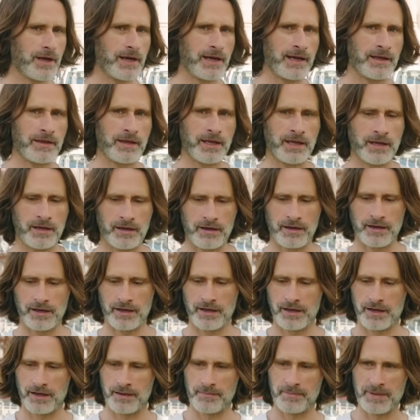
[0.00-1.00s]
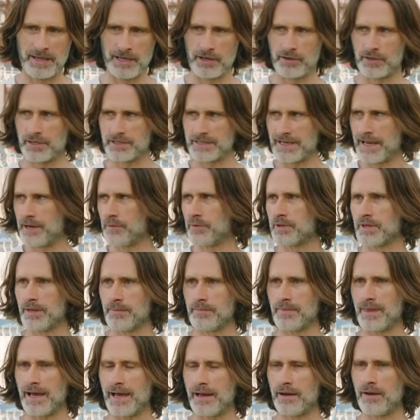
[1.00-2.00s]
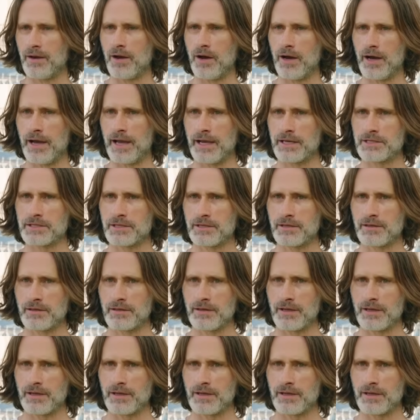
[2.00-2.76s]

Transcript: and then being on a date with him that night